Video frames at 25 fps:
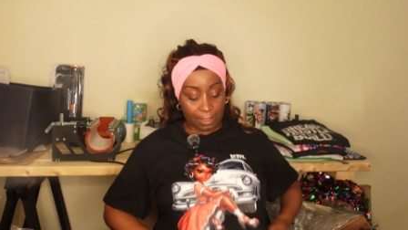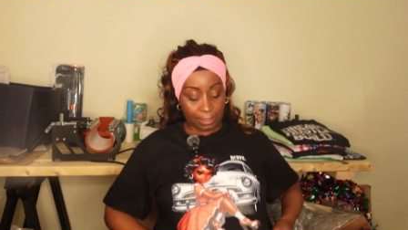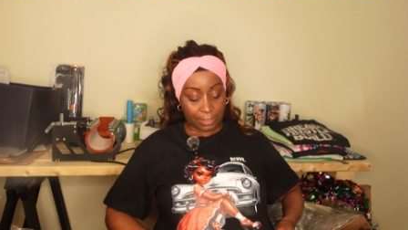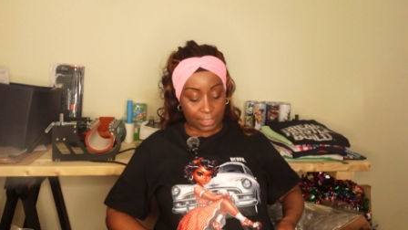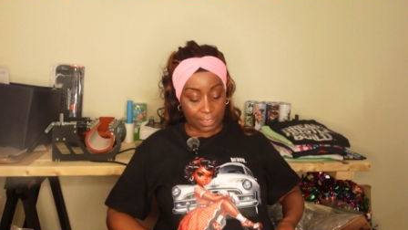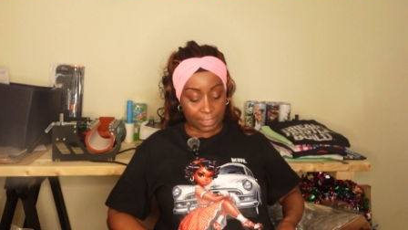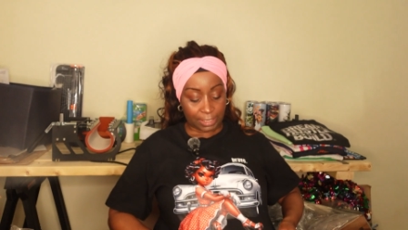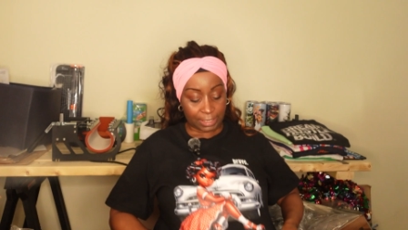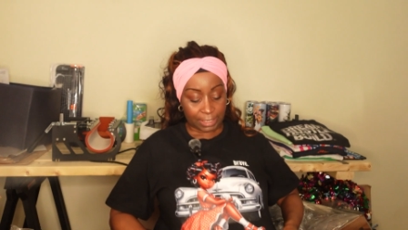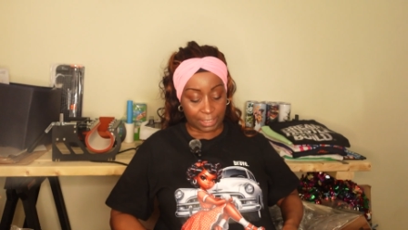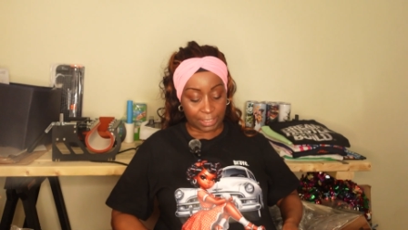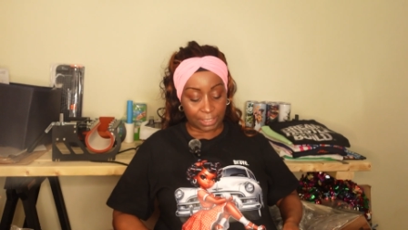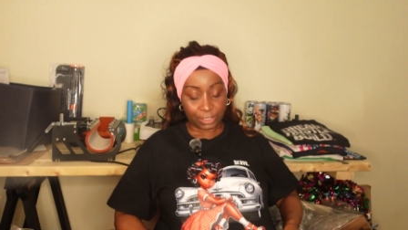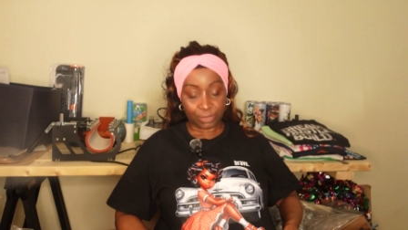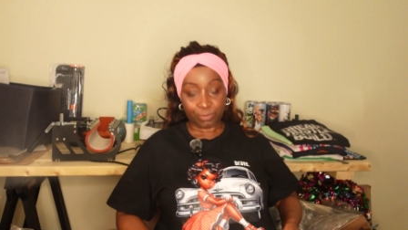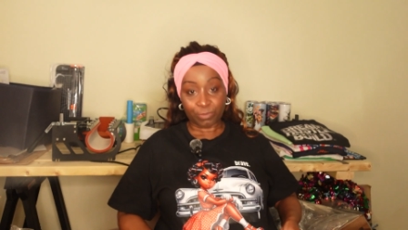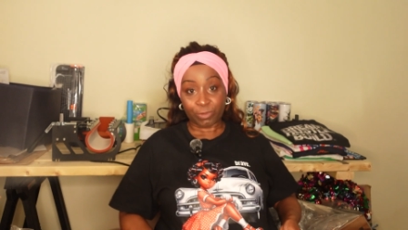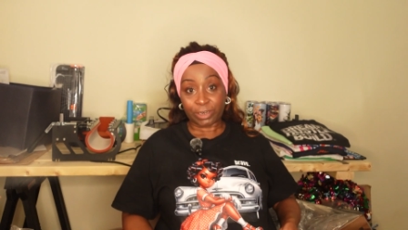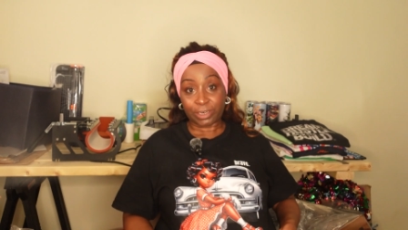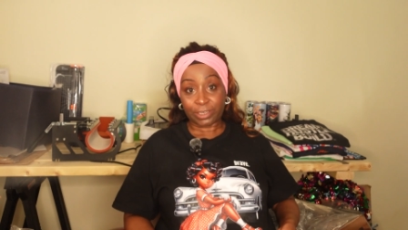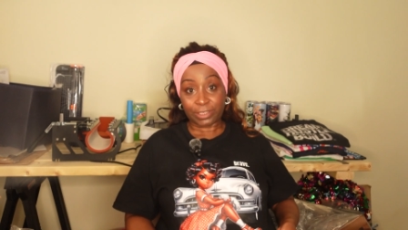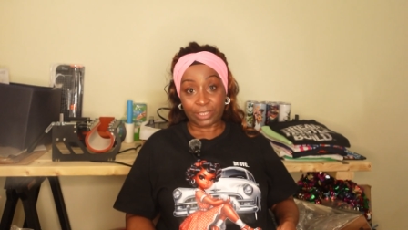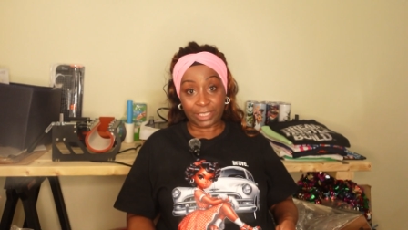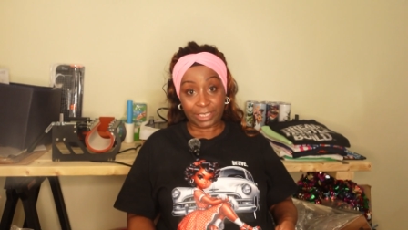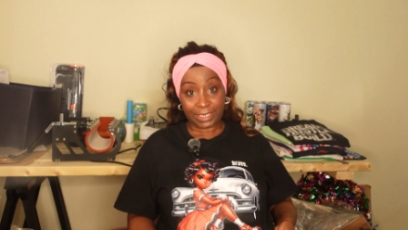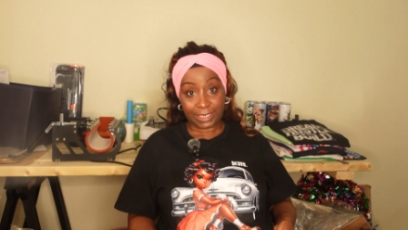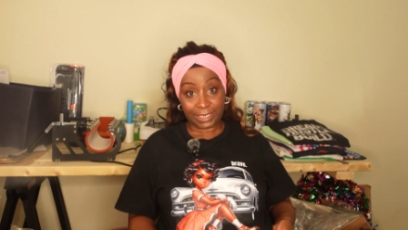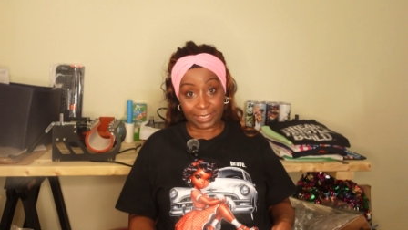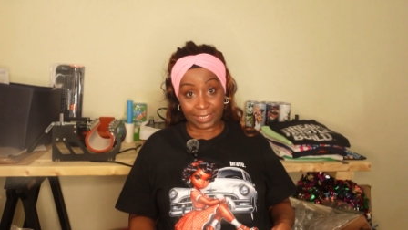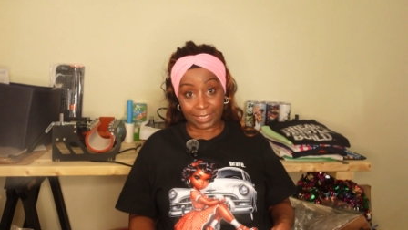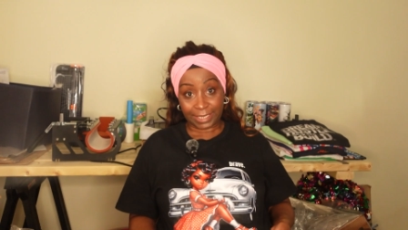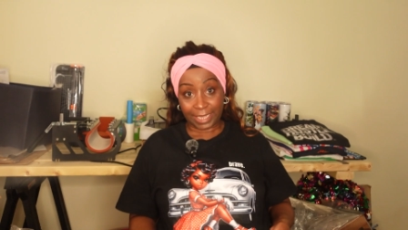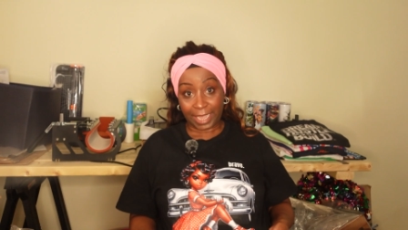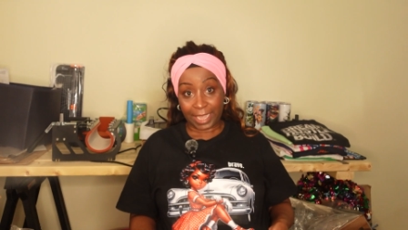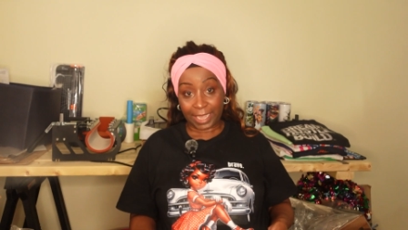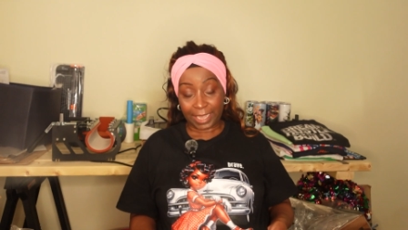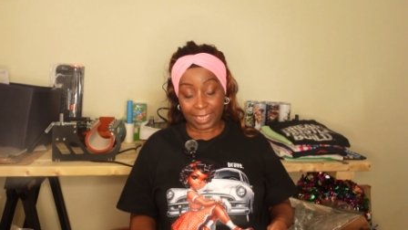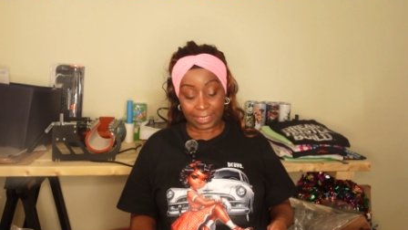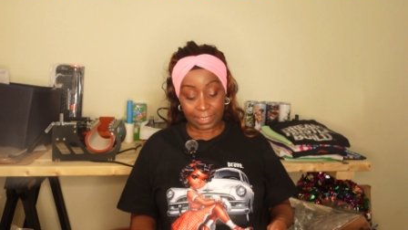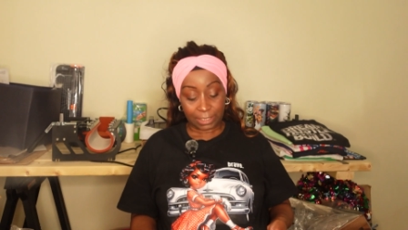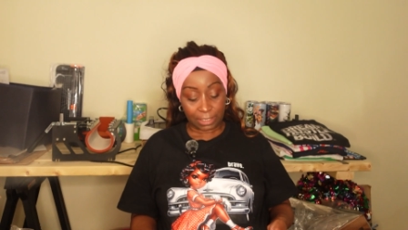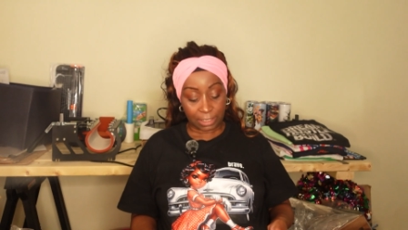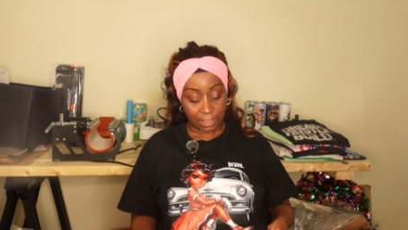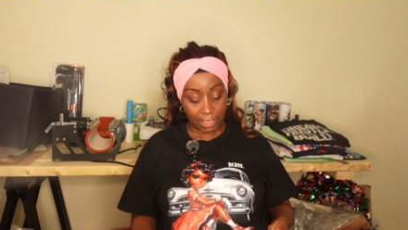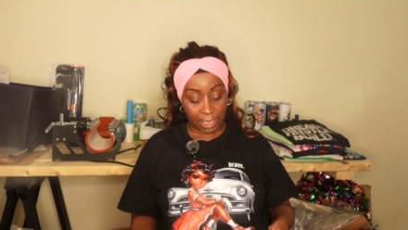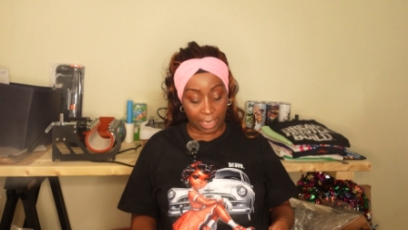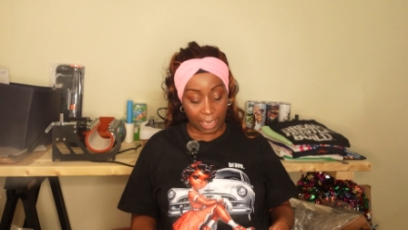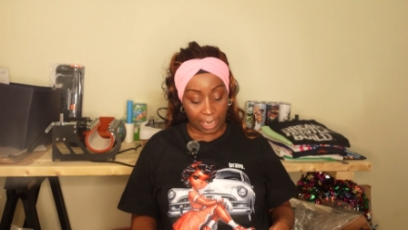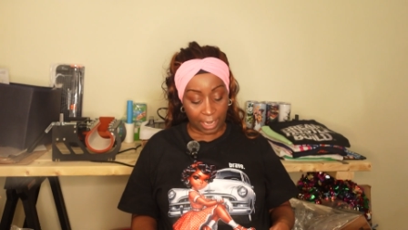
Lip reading: This is one of the designs that